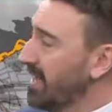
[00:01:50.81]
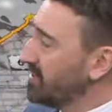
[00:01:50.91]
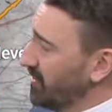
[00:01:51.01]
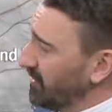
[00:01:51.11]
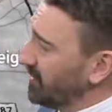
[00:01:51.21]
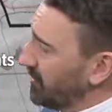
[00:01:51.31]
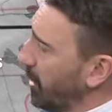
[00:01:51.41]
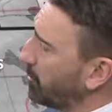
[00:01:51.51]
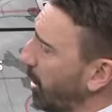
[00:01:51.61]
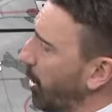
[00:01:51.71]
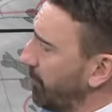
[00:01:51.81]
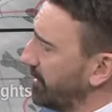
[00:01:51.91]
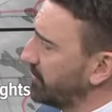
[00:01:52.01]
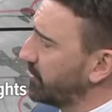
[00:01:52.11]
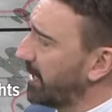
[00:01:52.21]
Just a slow go of it
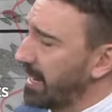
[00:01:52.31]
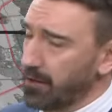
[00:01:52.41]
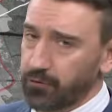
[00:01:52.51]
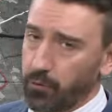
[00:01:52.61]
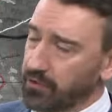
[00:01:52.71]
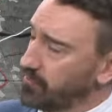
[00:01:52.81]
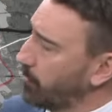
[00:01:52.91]
as you get out towards the